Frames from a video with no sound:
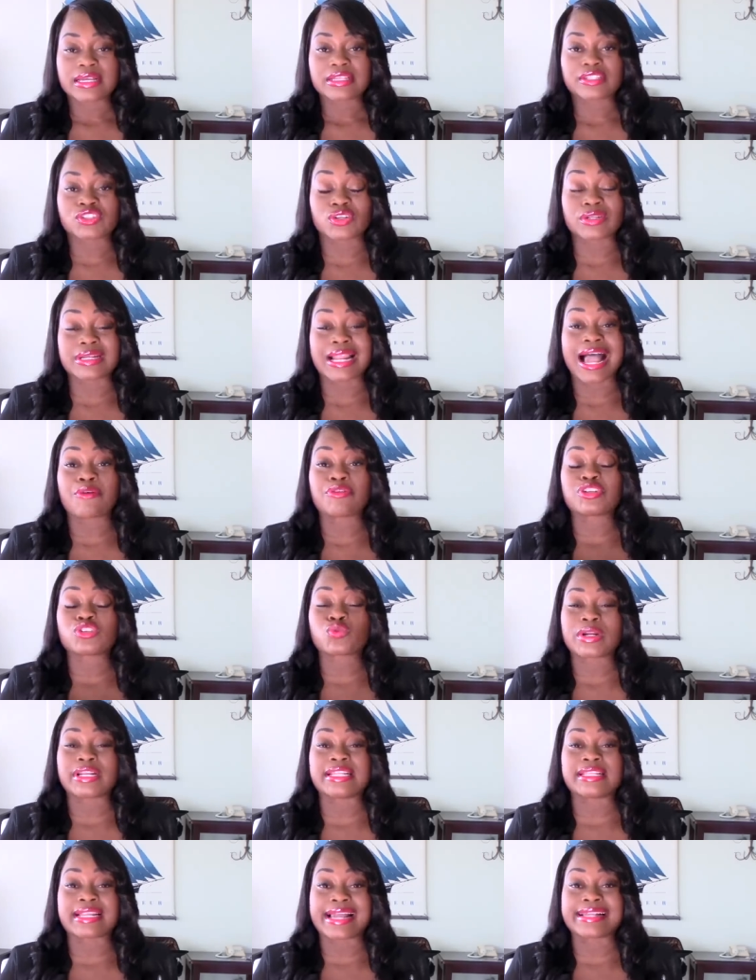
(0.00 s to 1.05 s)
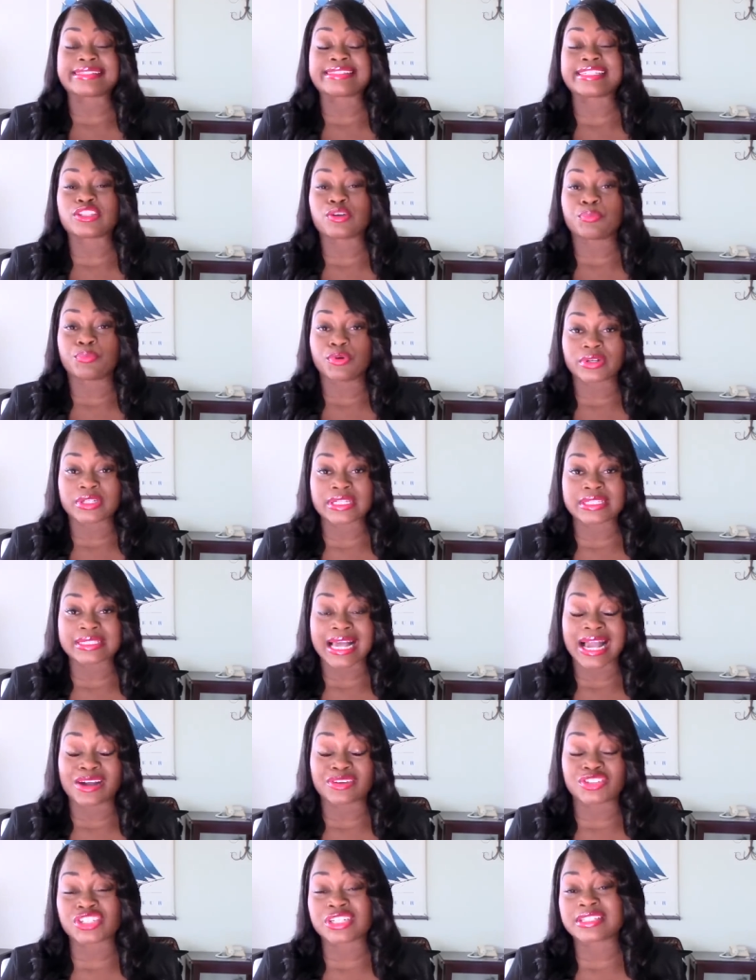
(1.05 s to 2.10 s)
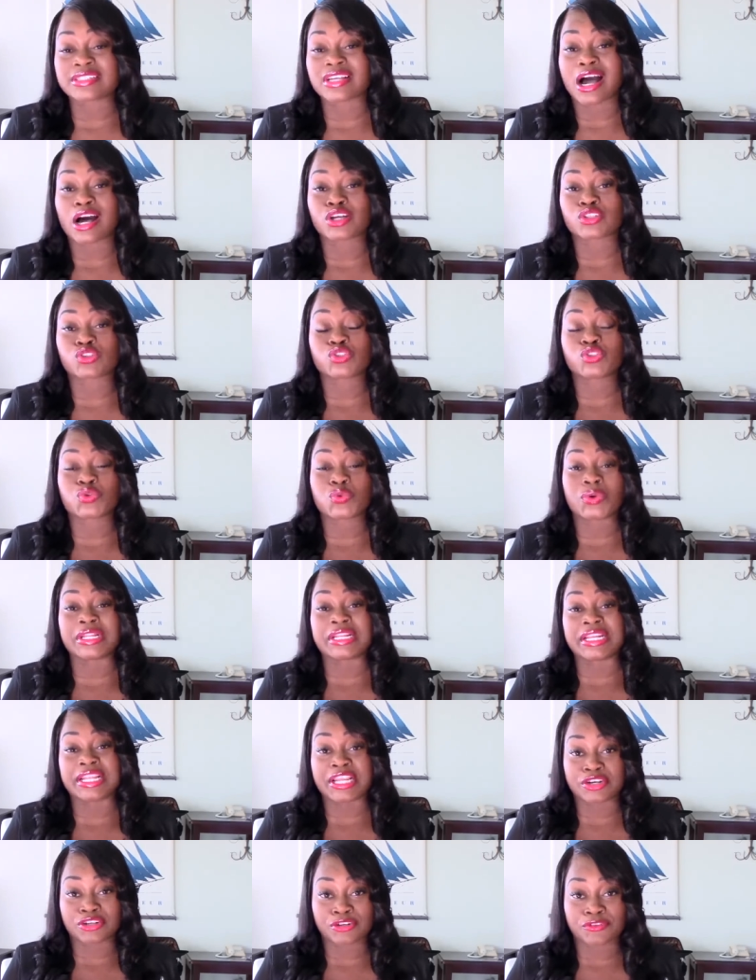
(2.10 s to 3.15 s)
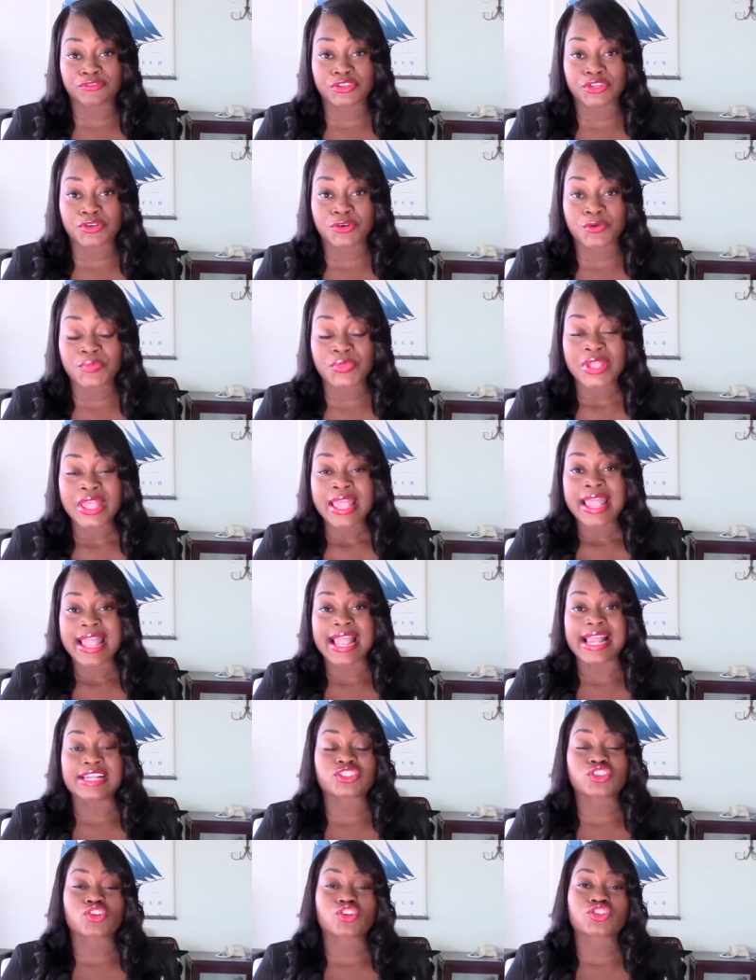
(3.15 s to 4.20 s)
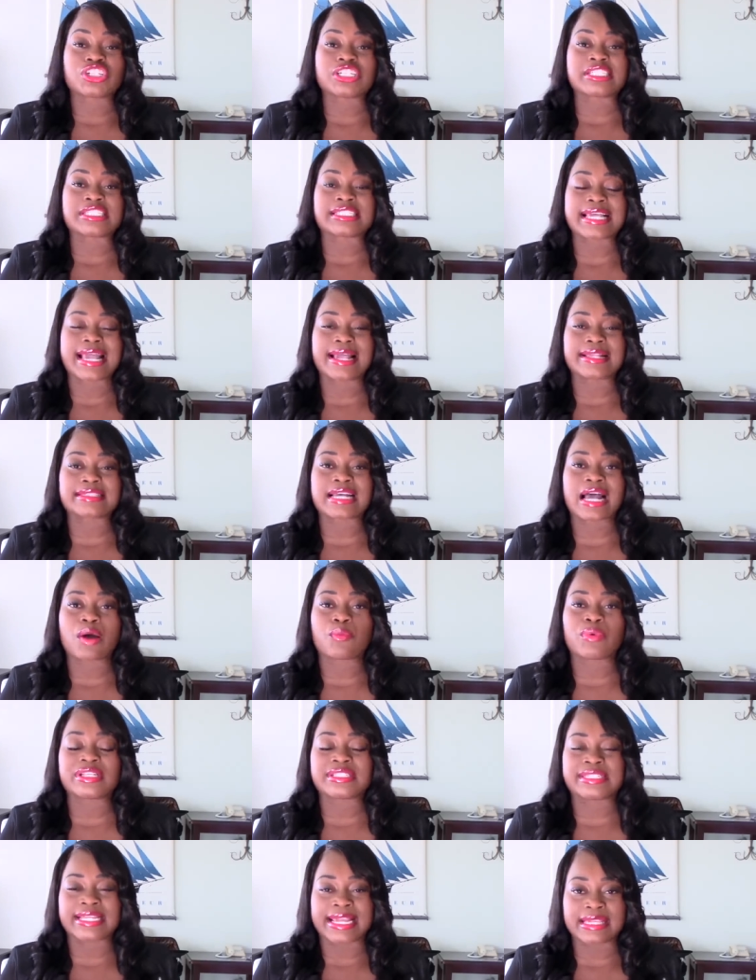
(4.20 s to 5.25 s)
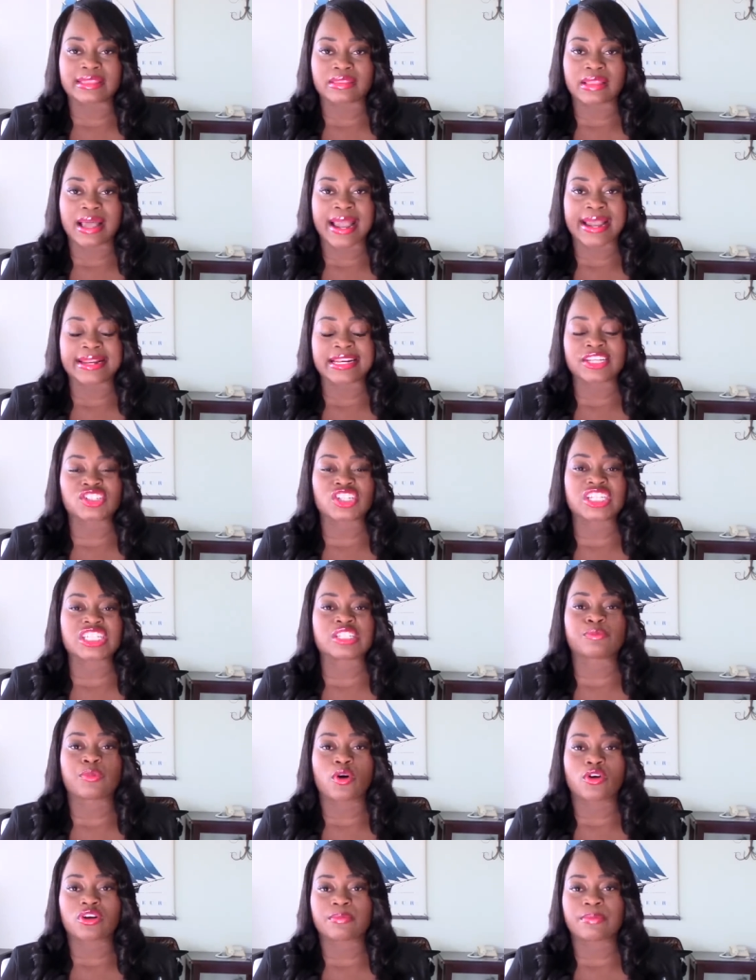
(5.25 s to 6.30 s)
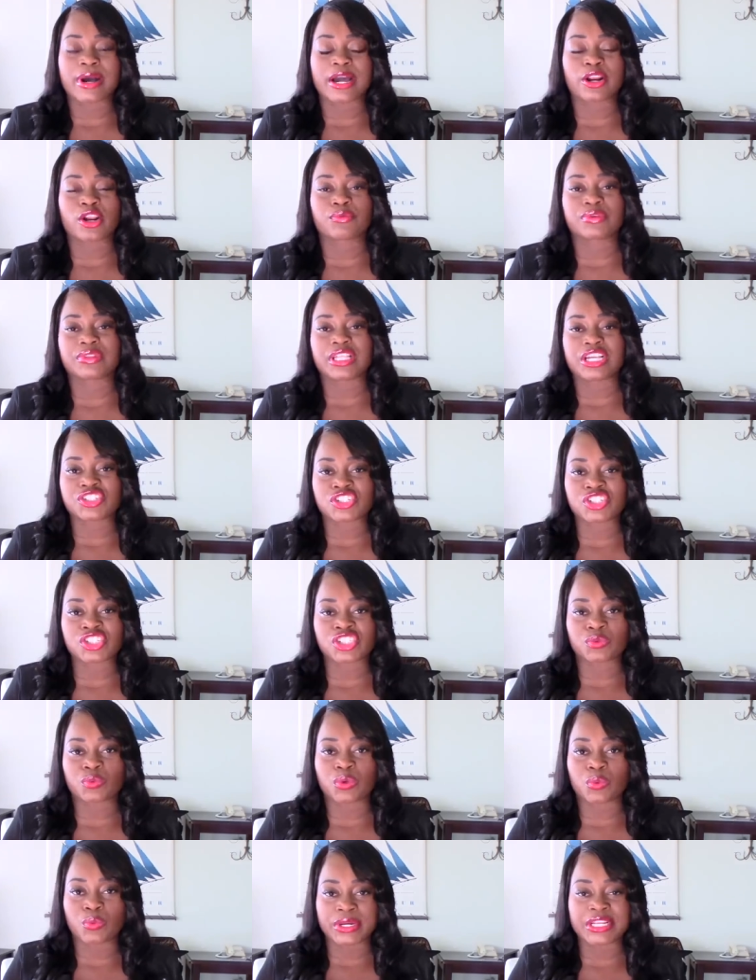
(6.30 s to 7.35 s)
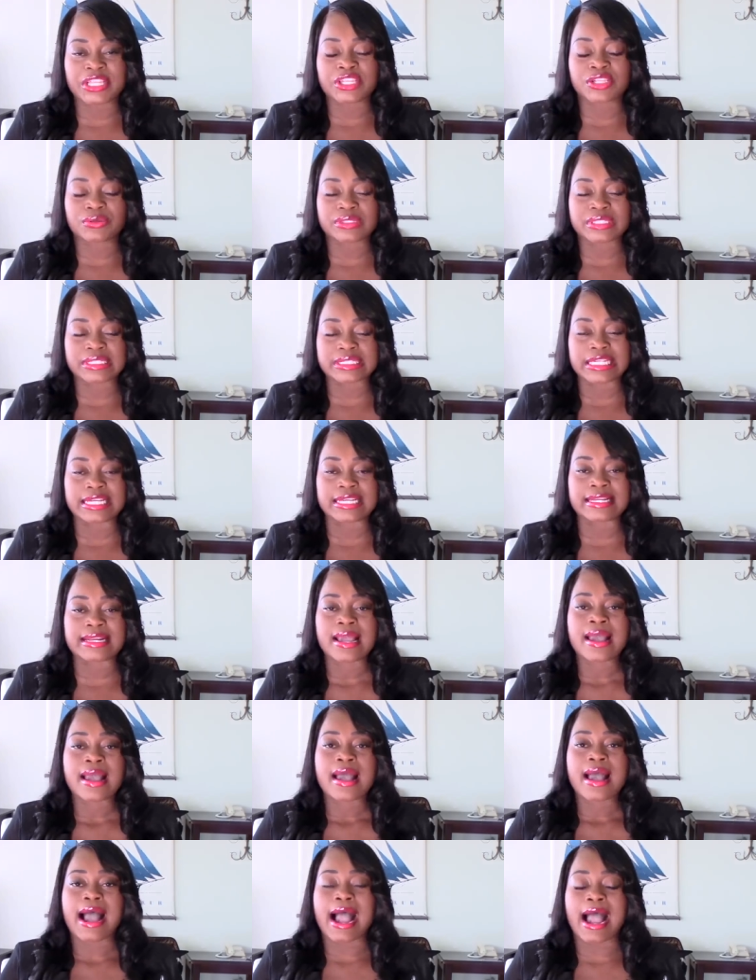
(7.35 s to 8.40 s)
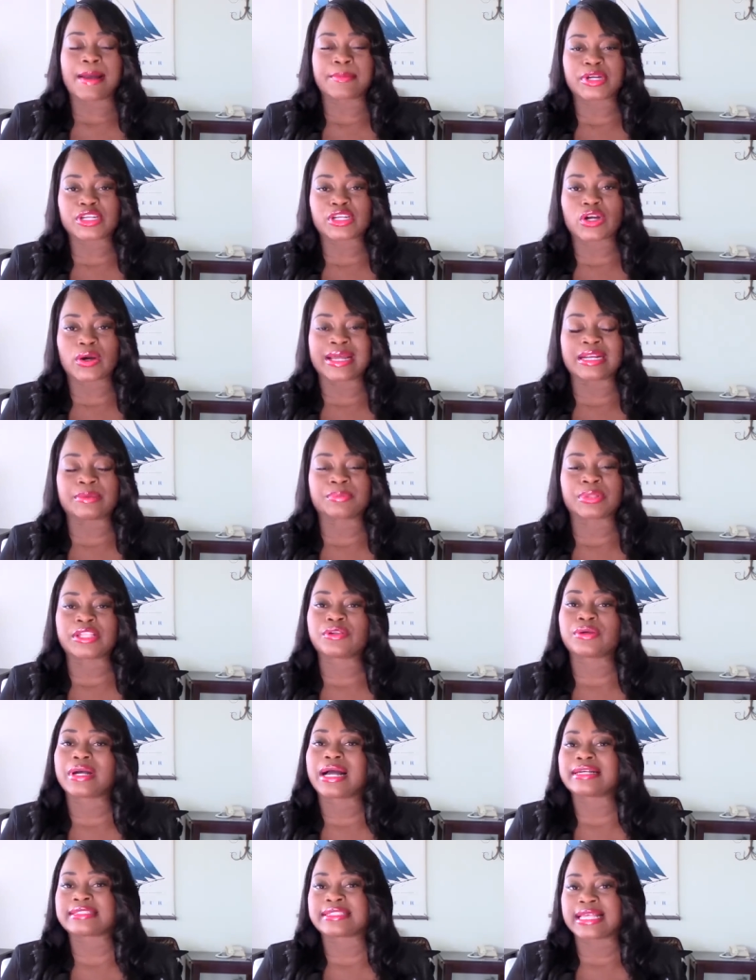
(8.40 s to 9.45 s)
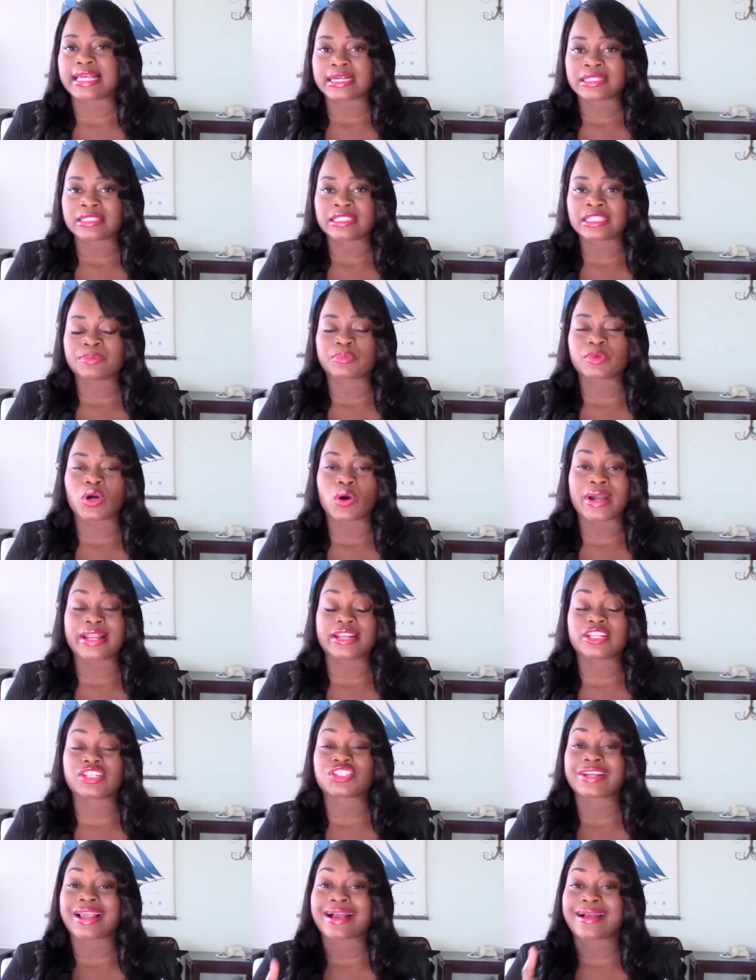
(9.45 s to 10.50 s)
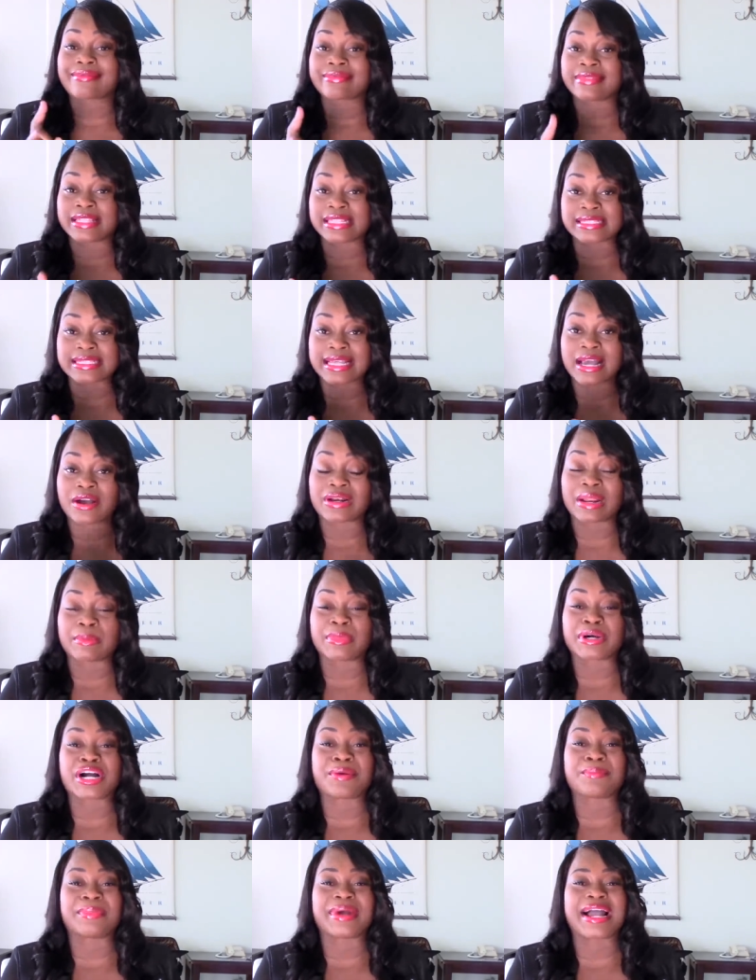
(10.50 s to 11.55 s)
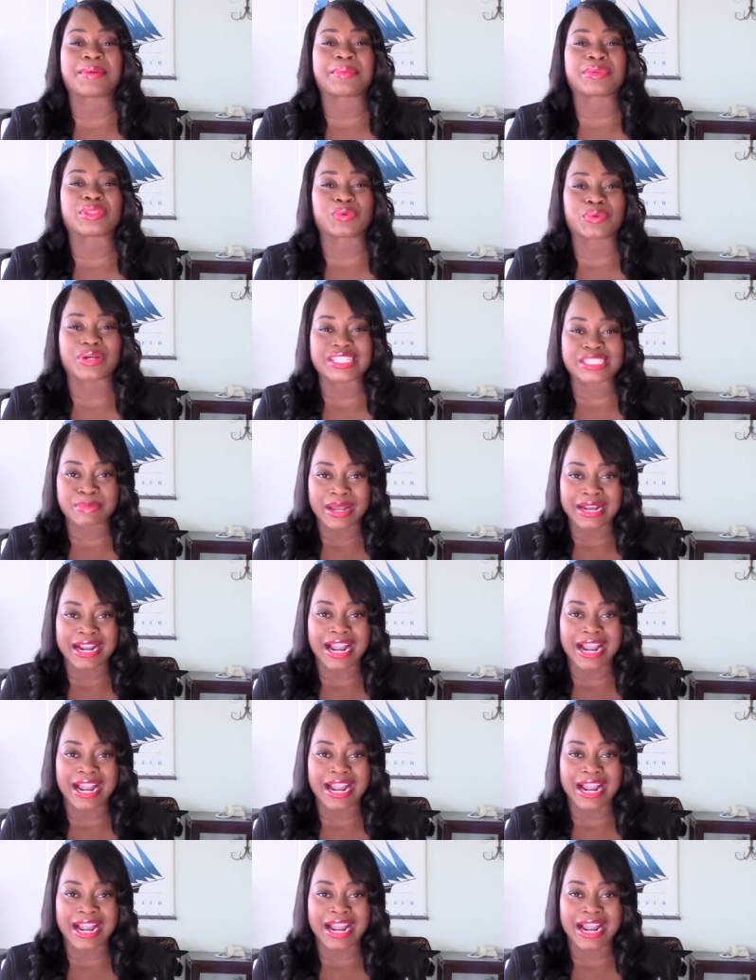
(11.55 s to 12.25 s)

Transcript: So now in 2019, the book is out, and she's also doing an interview. And so she sat down with Dateline and she spoke about her relationship with Whitney Houston. I'm gonna go ahead and play you guys that clip. Go ahead and check this out, and I'm gonna come back with the rest of my